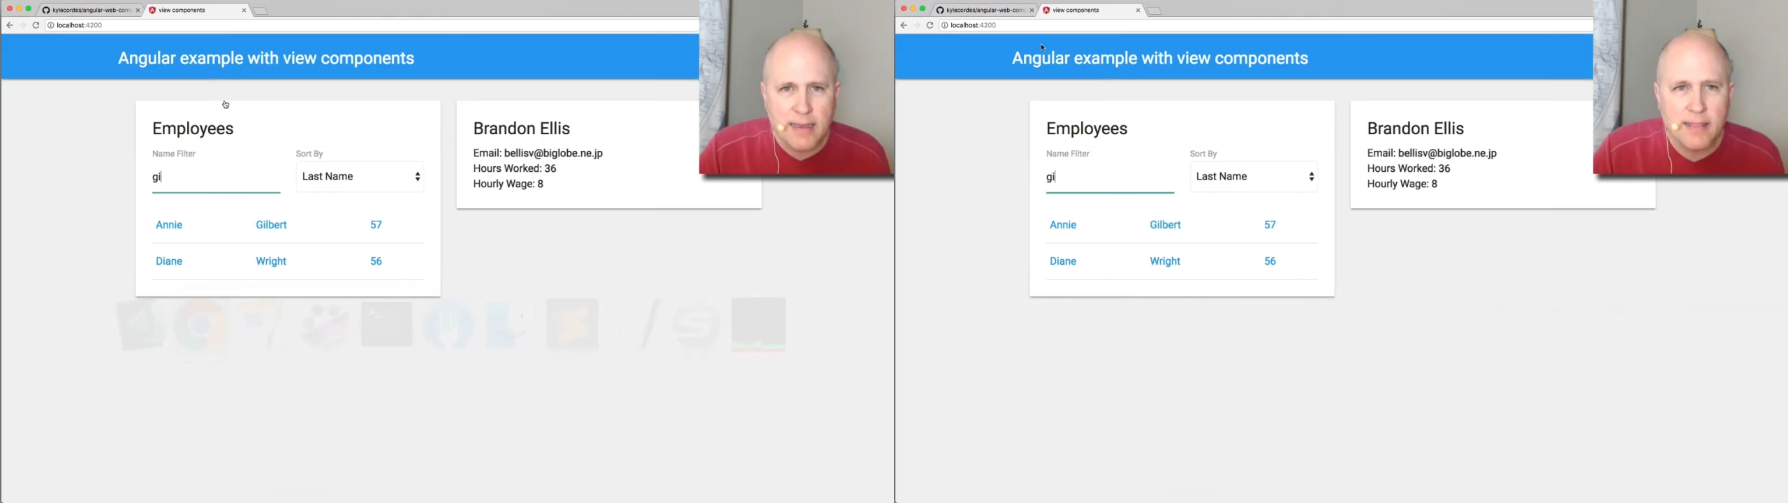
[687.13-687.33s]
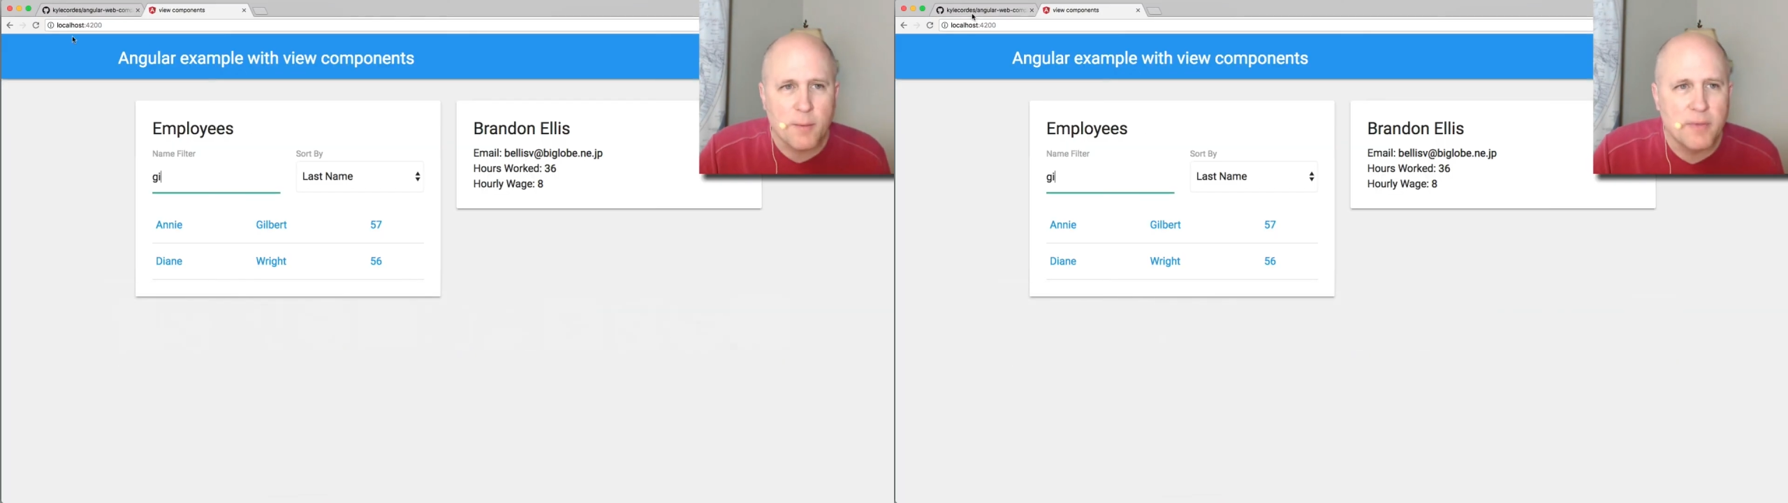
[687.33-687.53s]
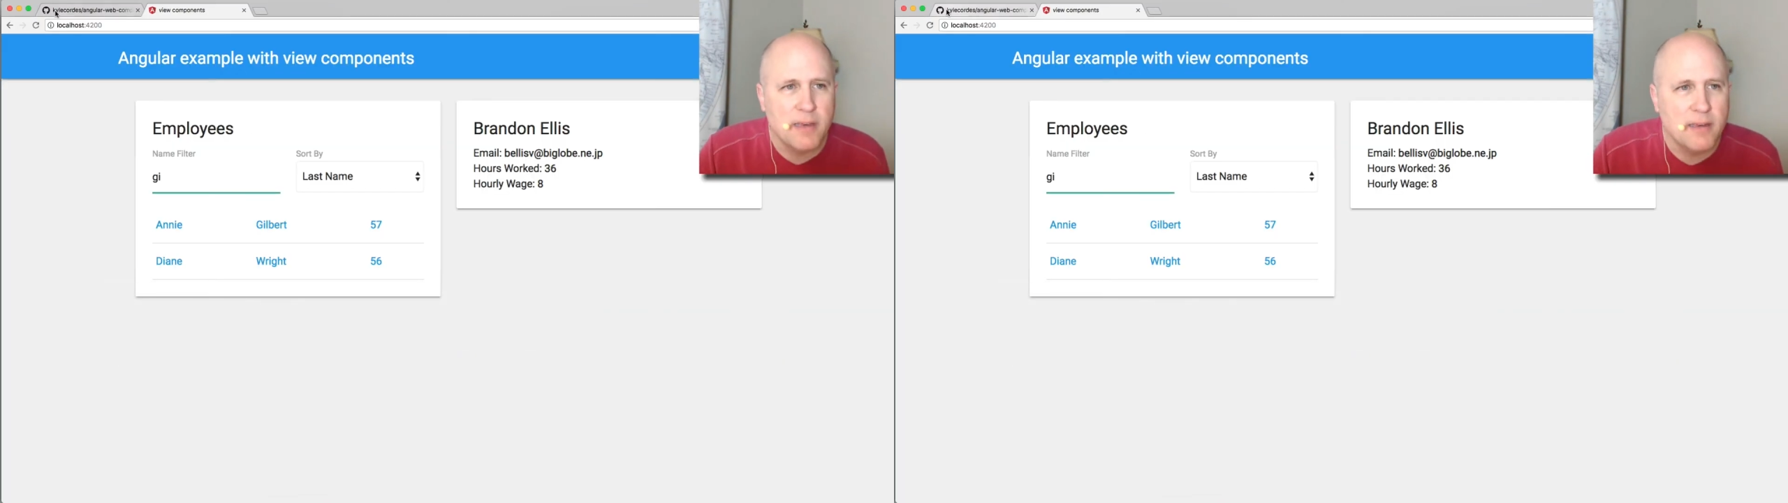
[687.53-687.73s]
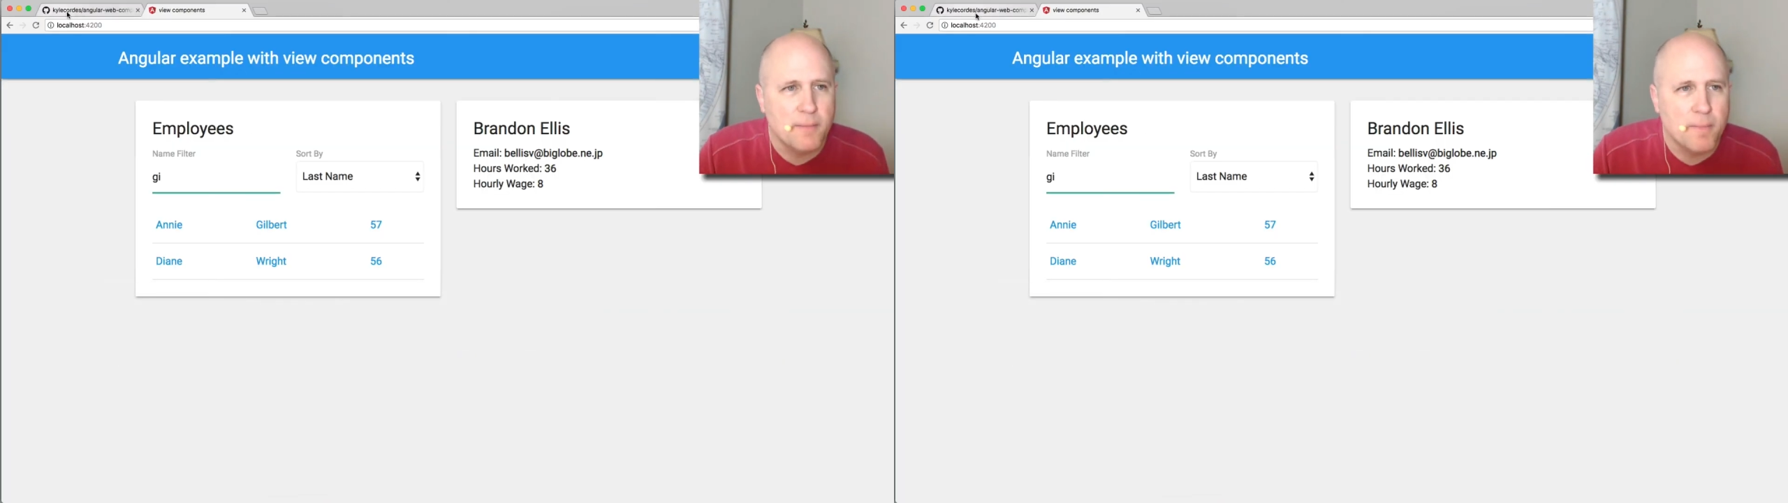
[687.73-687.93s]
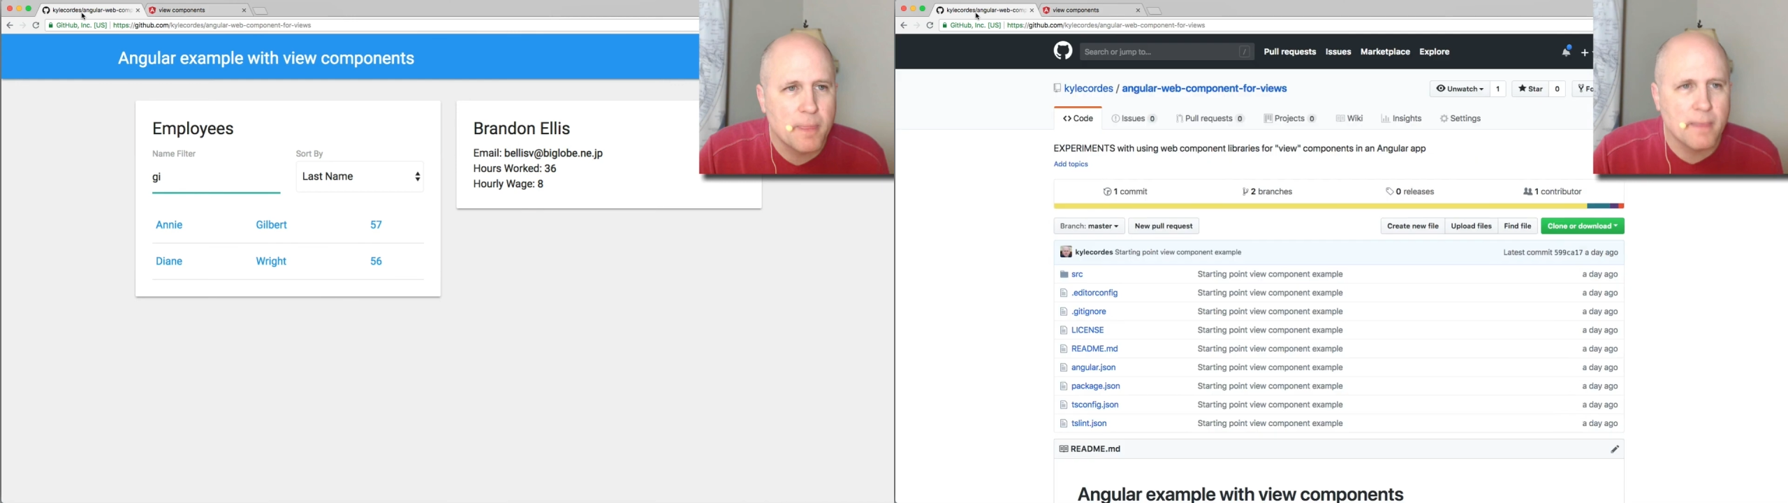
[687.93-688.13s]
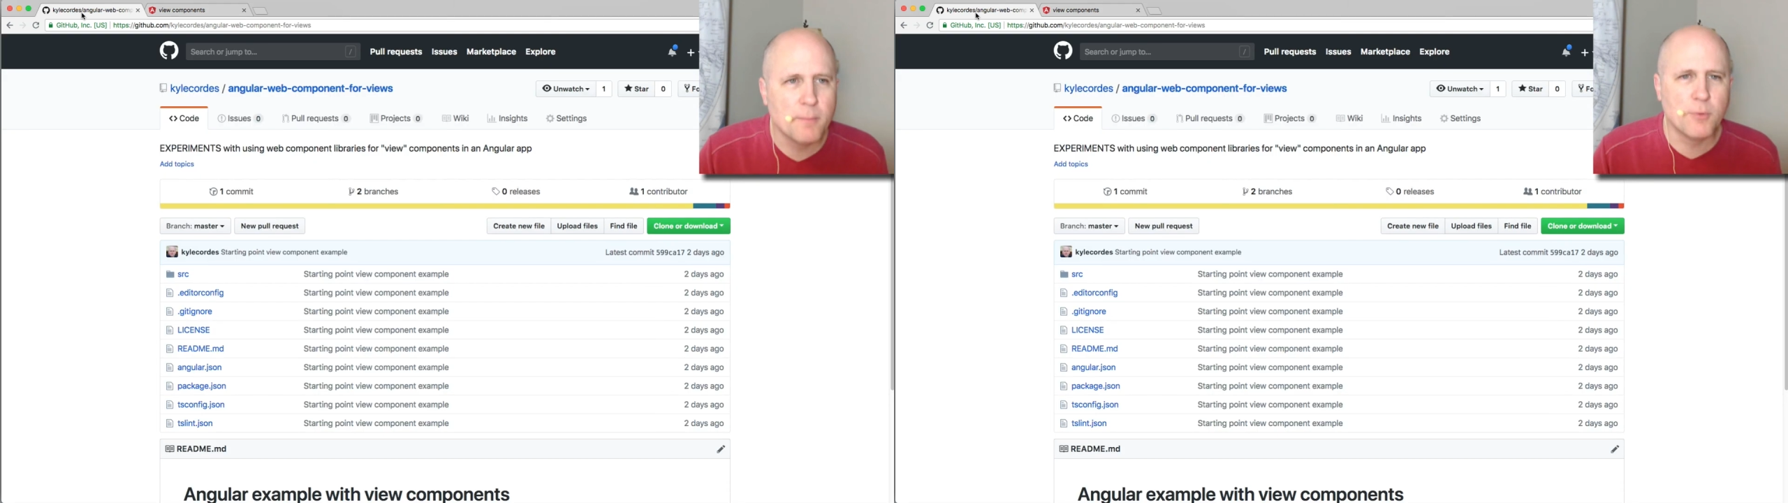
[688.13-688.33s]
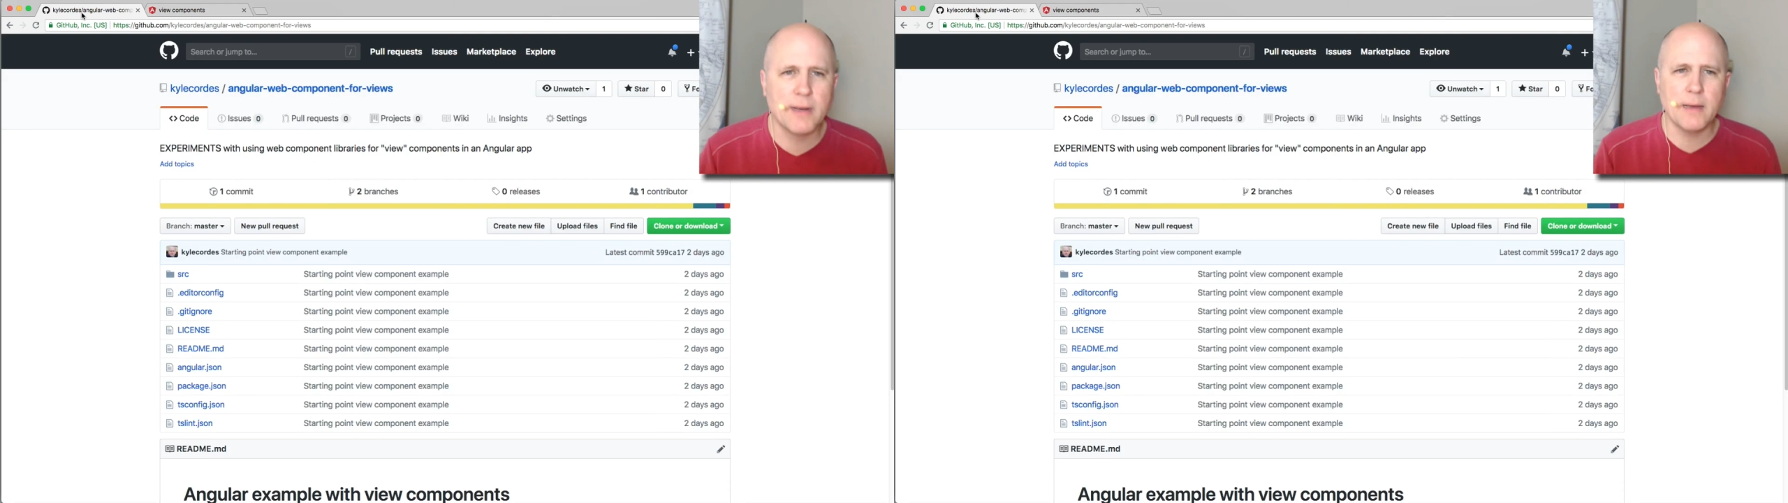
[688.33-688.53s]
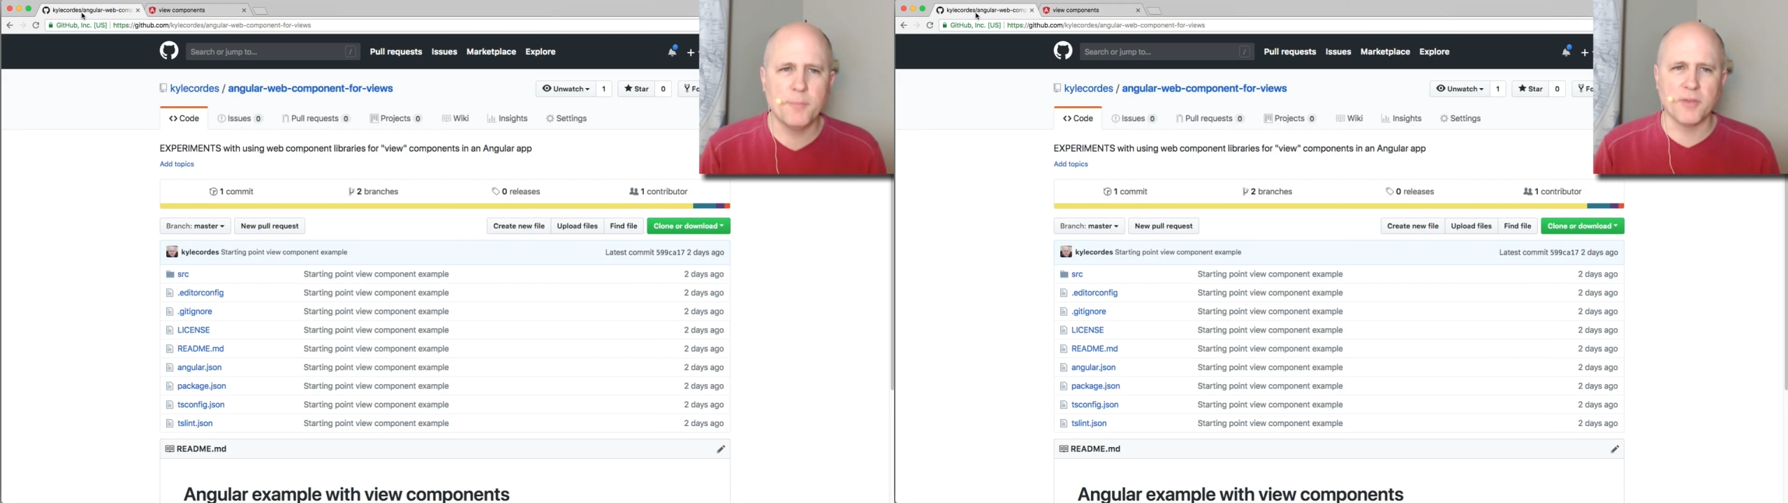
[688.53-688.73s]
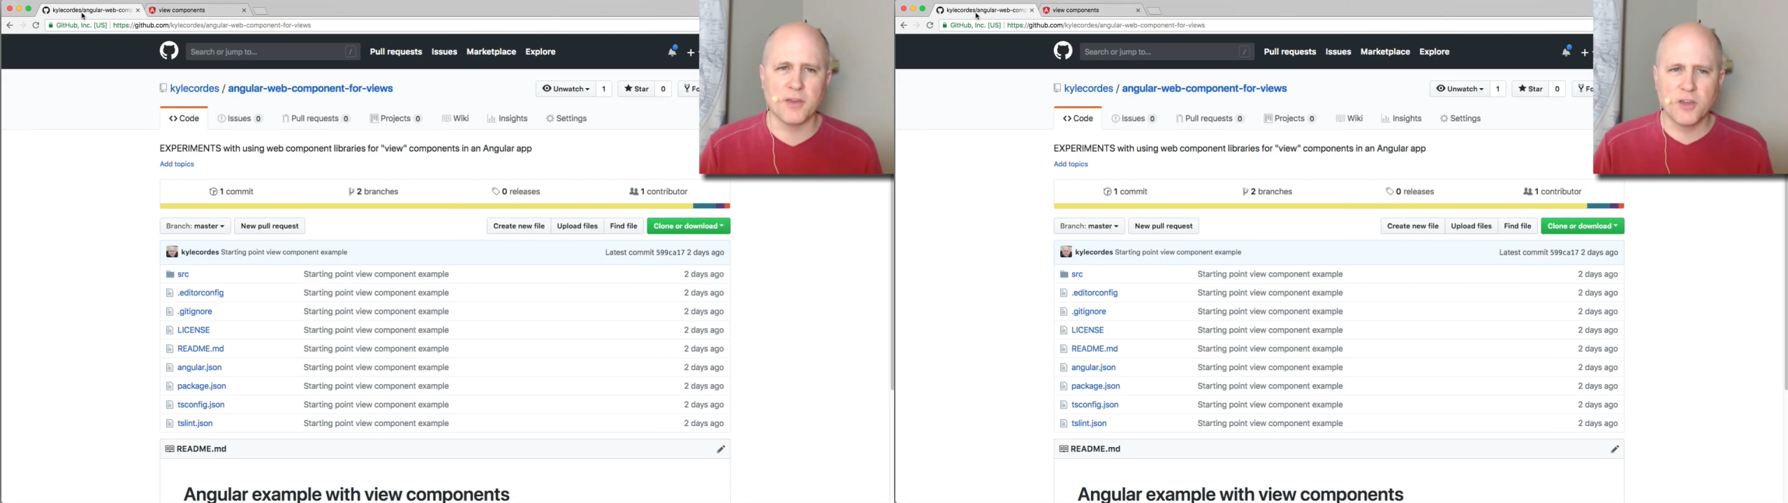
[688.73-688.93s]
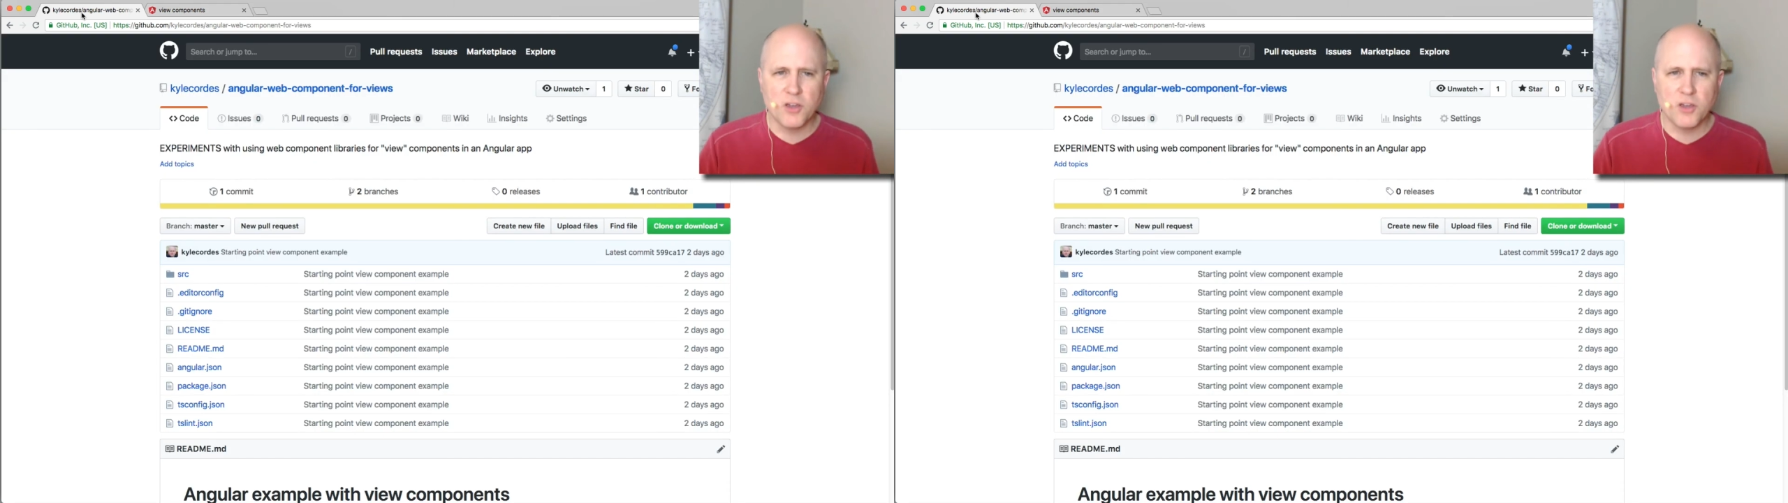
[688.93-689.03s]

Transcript: Let me bring up the